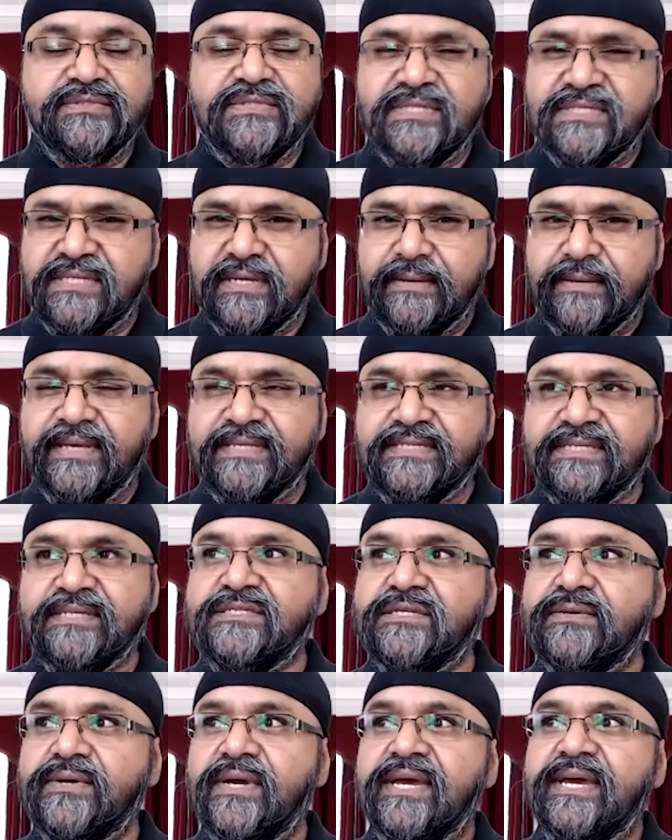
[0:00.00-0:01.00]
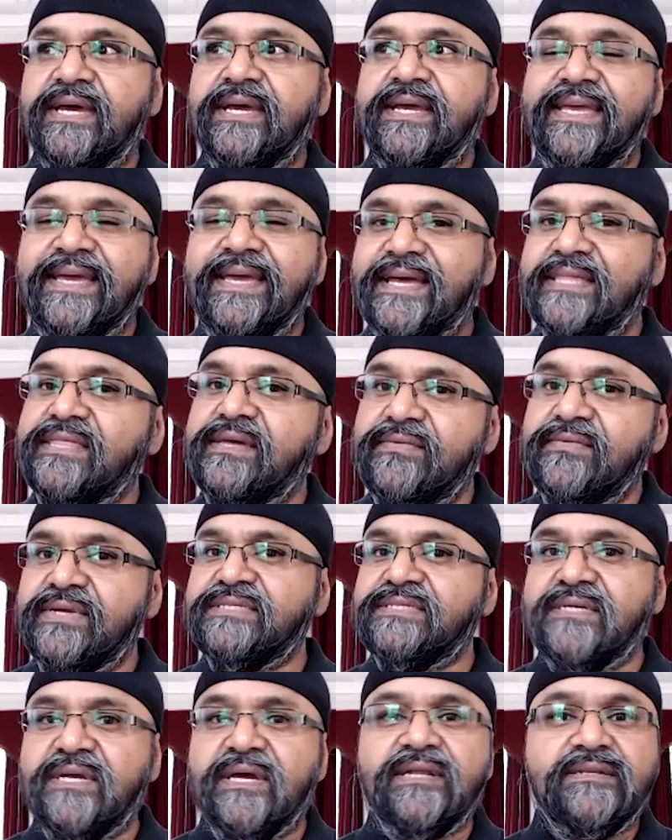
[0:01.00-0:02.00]
Does that make sense? So, yeah, there
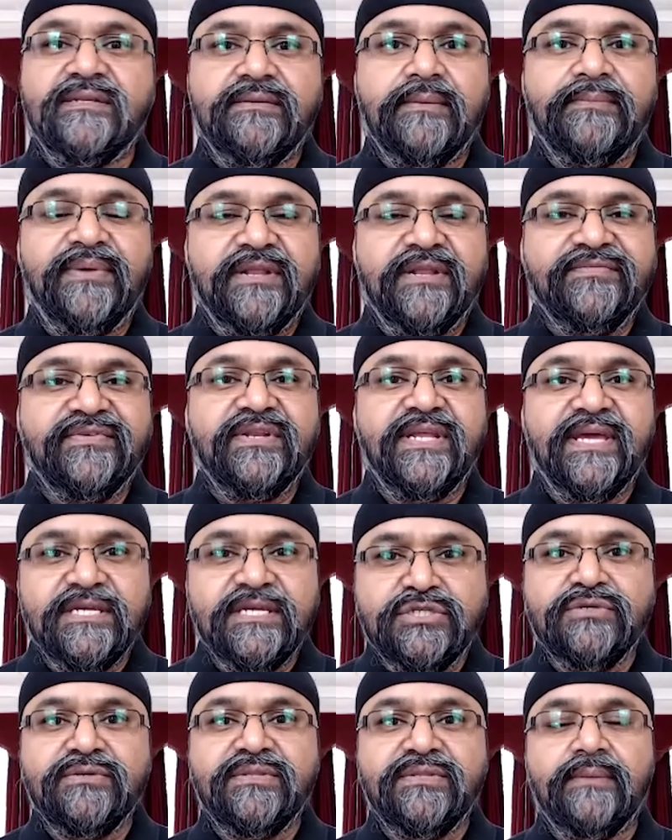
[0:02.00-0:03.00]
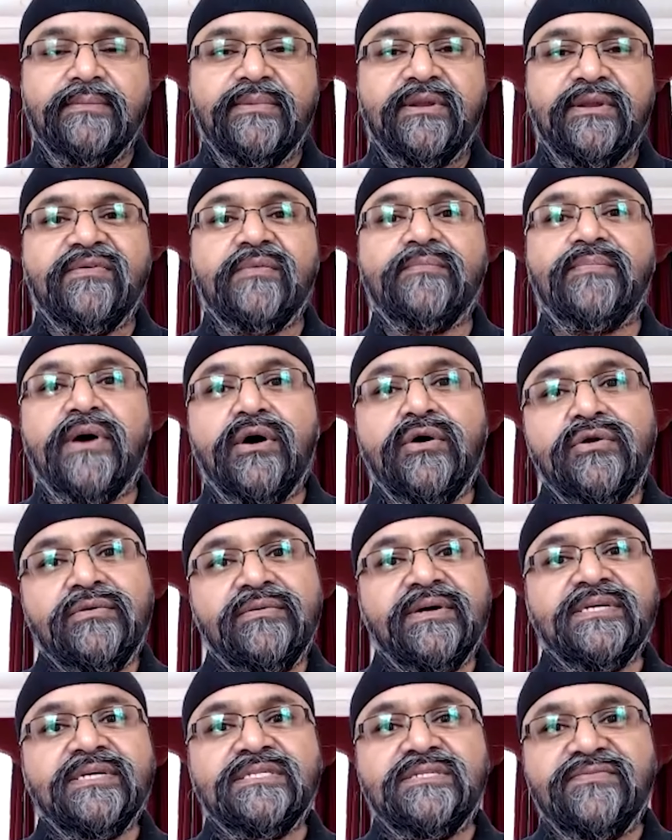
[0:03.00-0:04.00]
is a, a bit of an issue there, a bit of a
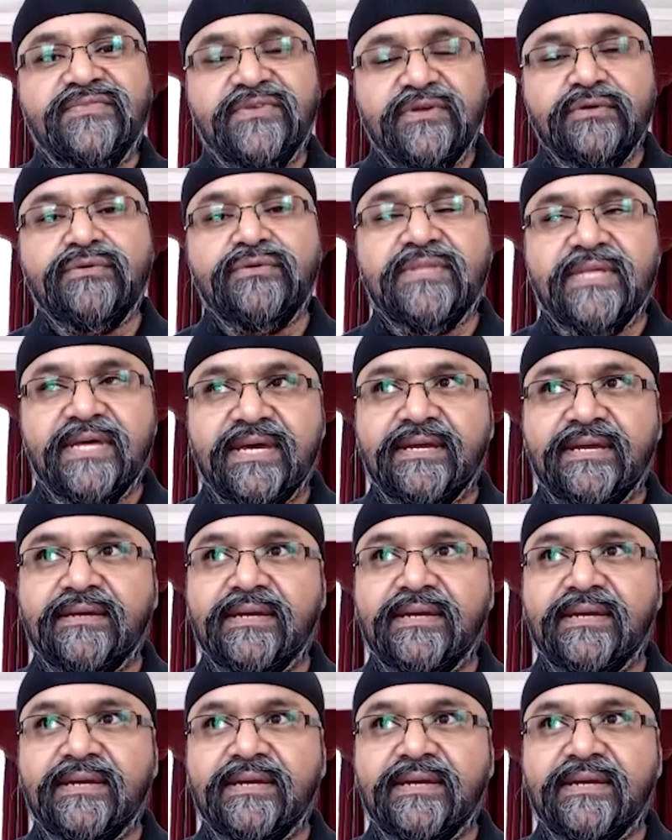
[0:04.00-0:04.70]
polarized view there,